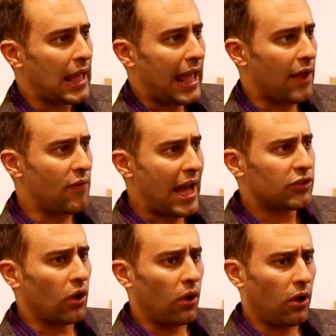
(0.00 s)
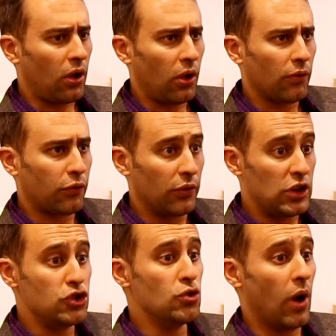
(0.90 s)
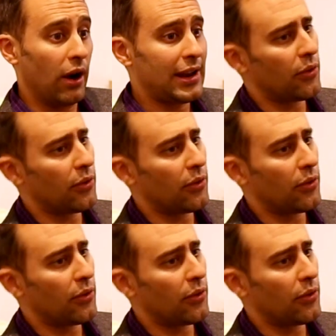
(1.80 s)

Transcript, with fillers: And that's all for the new art.